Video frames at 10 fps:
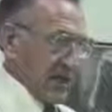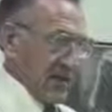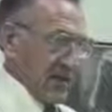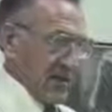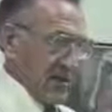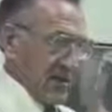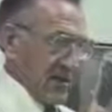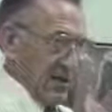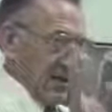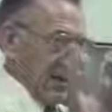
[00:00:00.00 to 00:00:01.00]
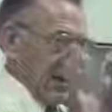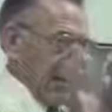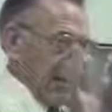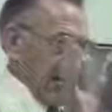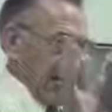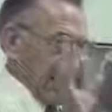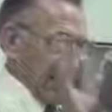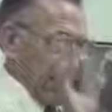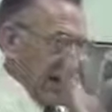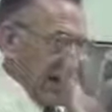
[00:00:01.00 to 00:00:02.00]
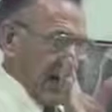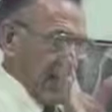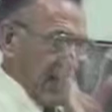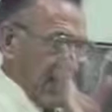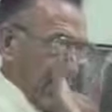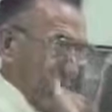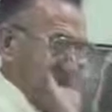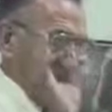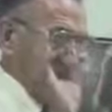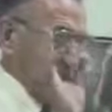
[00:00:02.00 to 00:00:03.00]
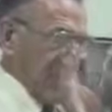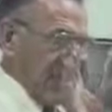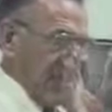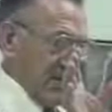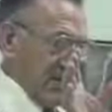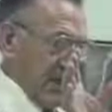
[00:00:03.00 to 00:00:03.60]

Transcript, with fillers: Now, that's what we're looking at. You want to bring forth an Ishmael?